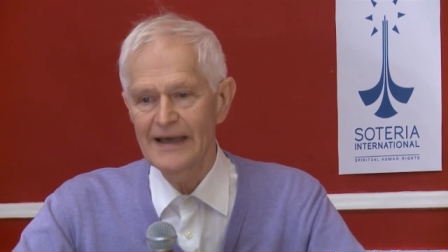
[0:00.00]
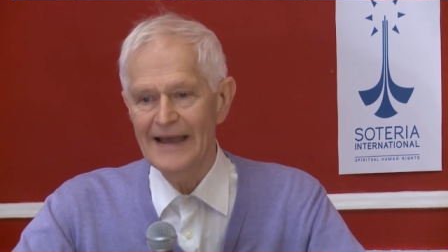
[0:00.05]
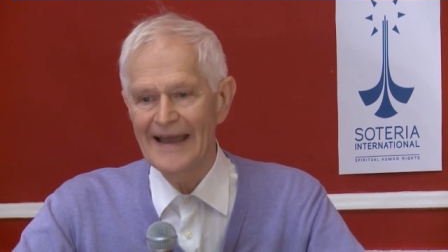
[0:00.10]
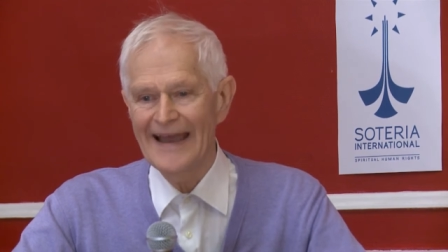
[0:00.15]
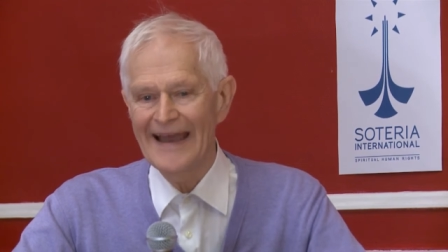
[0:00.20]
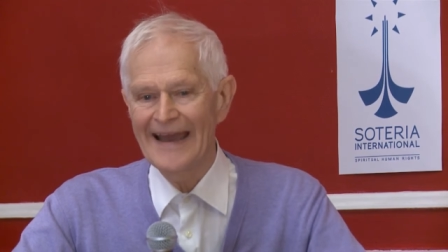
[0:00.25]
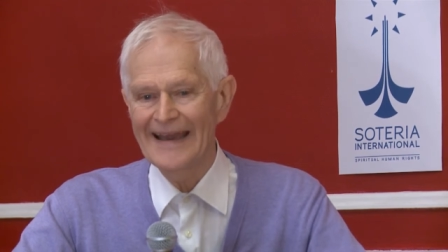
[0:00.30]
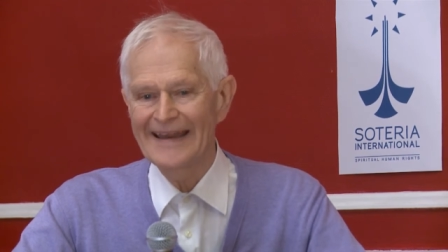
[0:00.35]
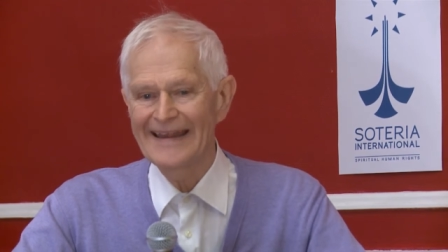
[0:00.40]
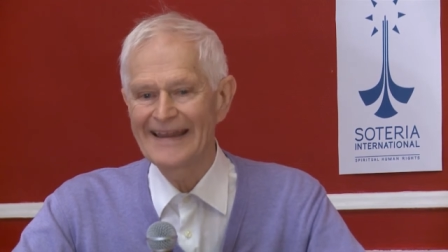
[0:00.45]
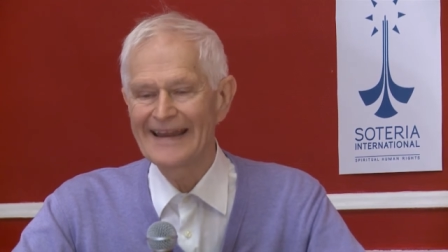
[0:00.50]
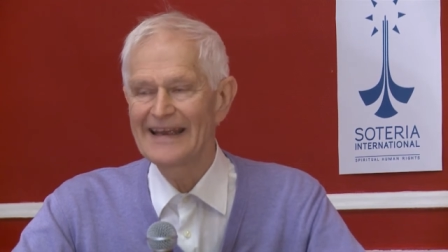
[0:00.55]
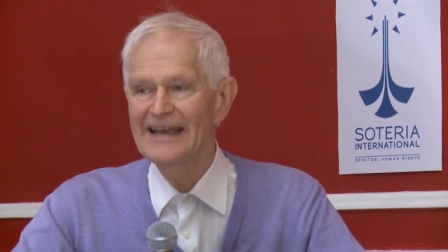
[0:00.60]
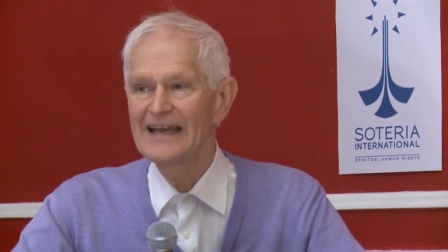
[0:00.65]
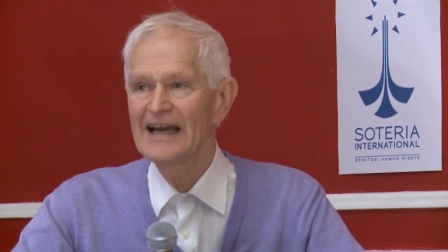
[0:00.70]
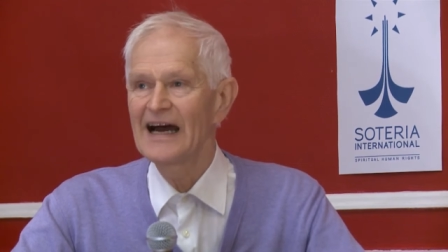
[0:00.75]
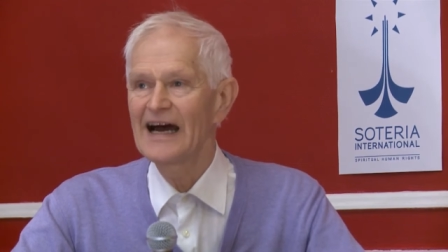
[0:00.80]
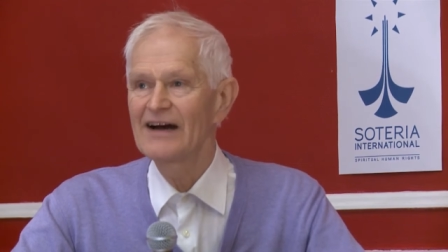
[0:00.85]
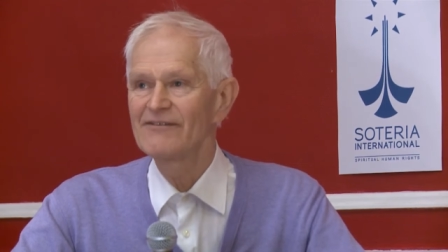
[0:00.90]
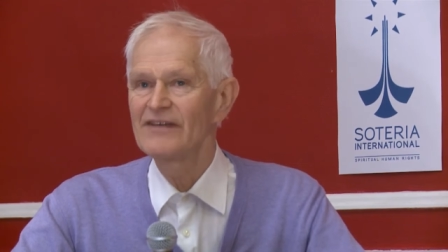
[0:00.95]
and they
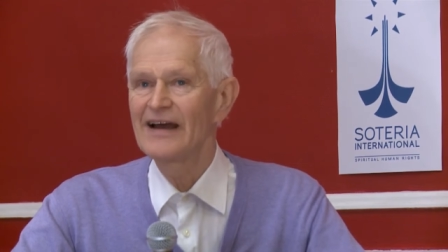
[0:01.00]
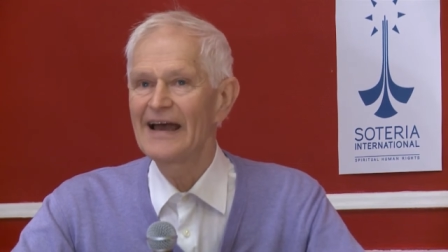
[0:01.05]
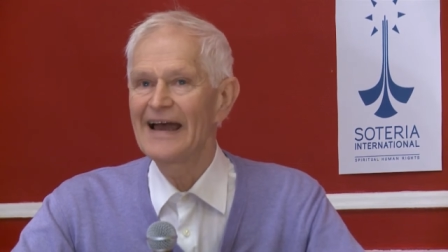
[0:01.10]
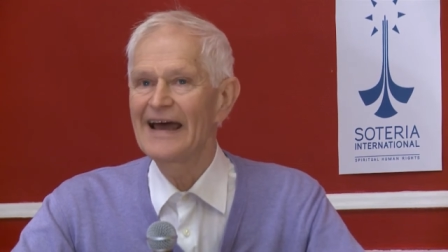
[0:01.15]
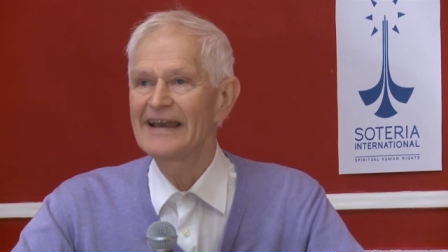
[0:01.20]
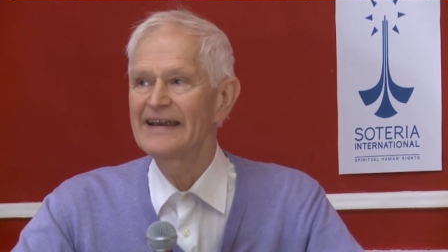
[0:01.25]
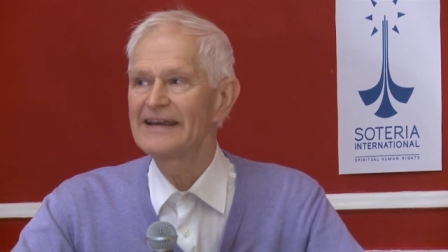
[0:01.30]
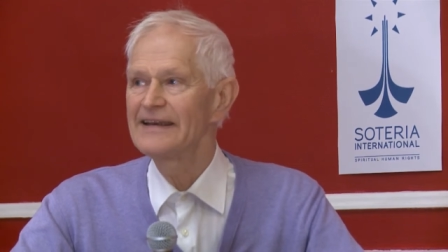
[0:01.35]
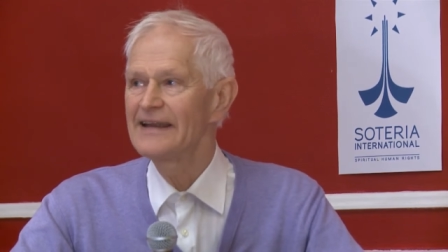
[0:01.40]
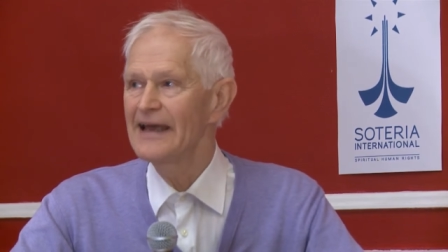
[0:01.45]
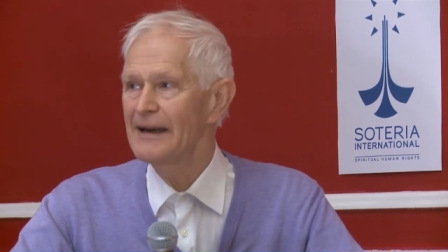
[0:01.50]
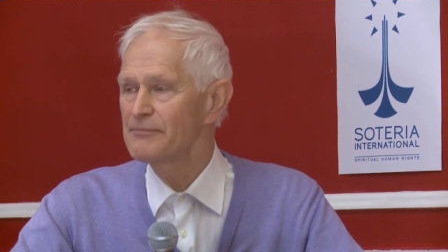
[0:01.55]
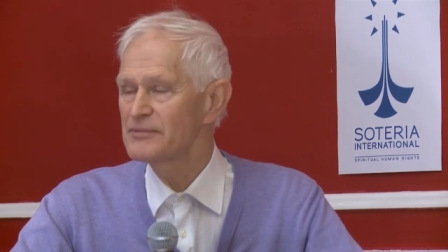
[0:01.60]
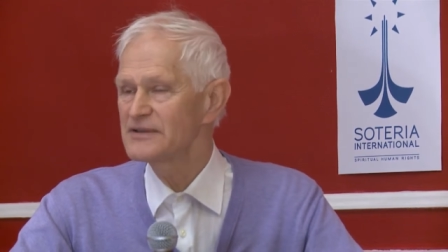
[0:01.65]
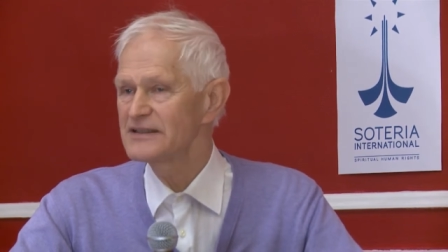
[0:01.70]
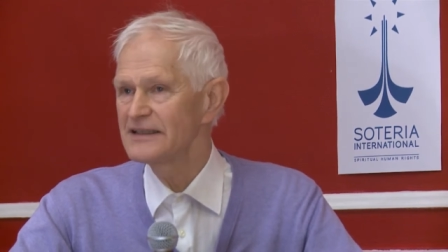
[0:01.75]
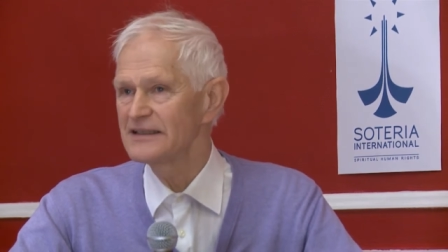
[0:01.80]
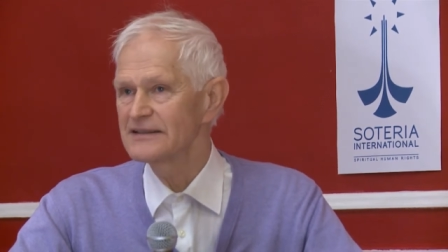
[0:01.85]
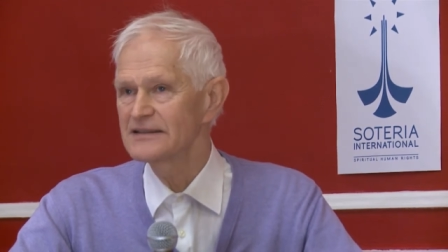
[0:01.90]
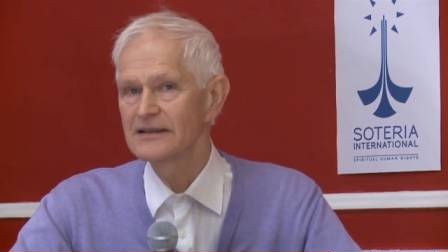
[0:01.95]
have
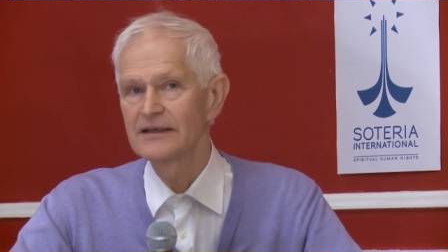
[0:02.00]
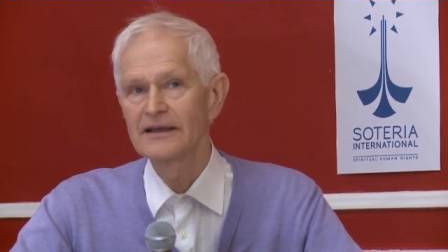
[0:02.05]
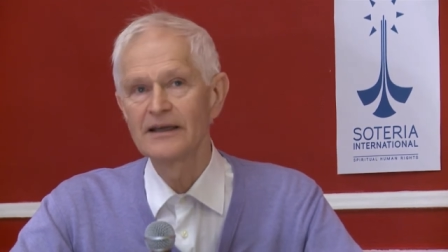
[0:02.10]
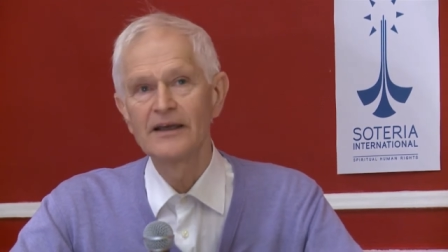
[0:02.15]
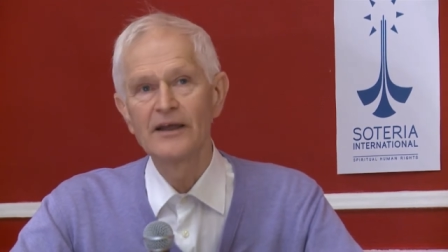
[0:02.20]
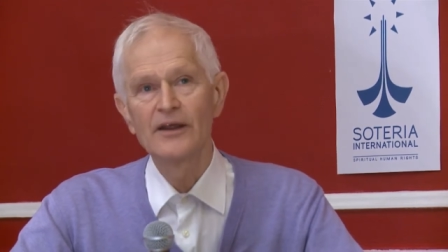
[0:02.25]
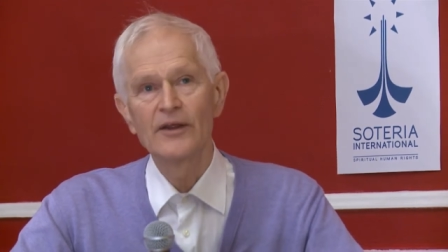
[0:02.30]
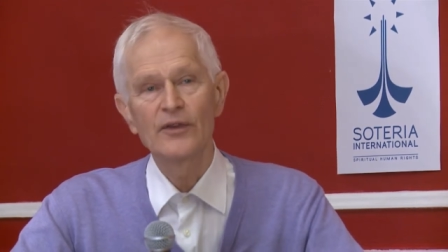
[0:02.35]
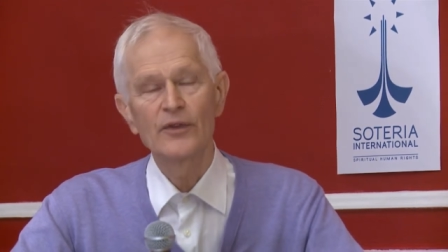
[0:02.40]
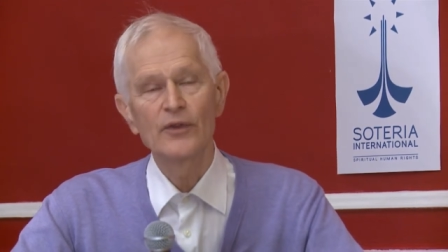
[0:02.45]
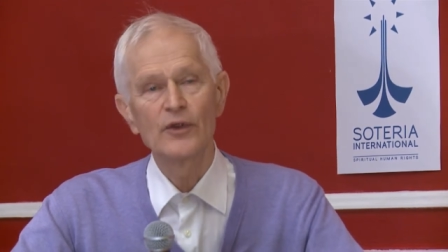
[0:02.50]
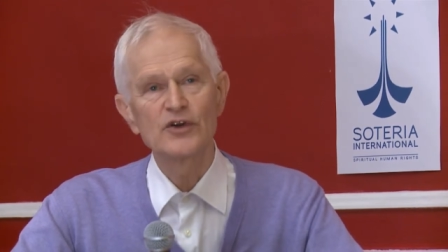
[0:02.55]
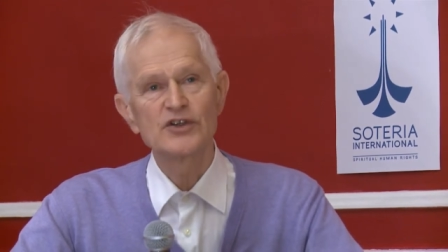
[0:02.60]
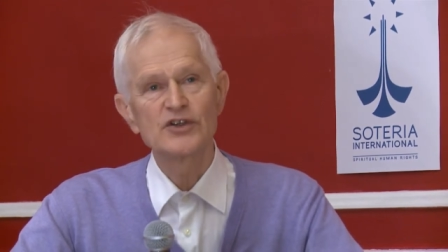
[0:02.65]
adapted the